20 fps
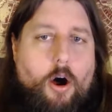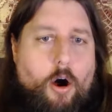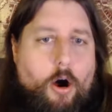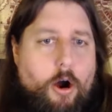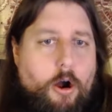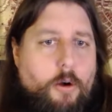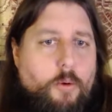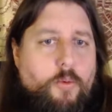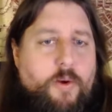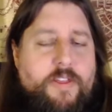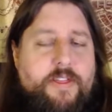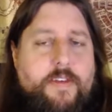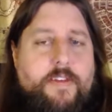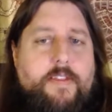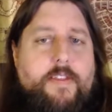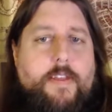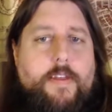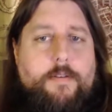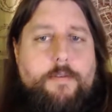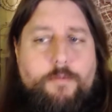are with
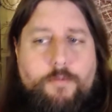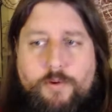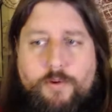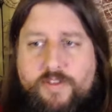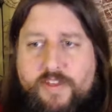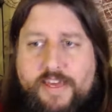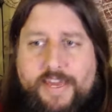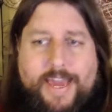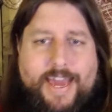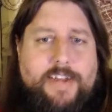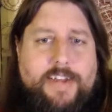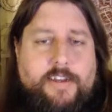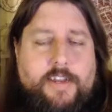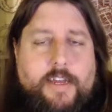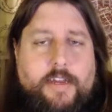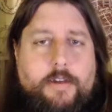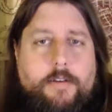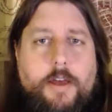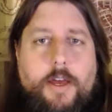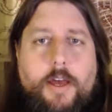it with the
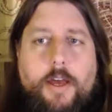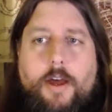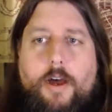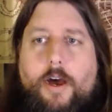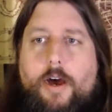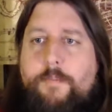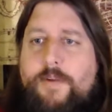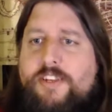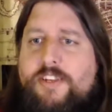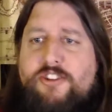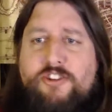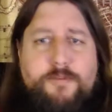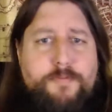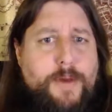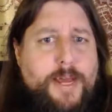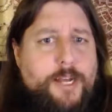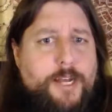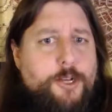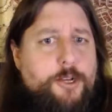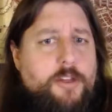acting um,
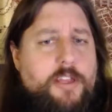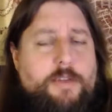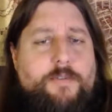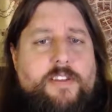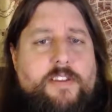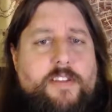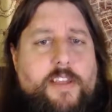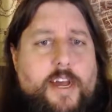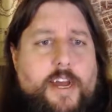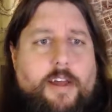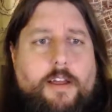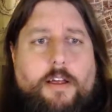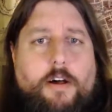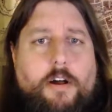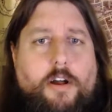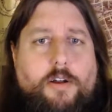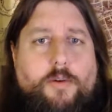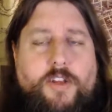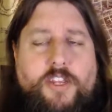especially with dialogue.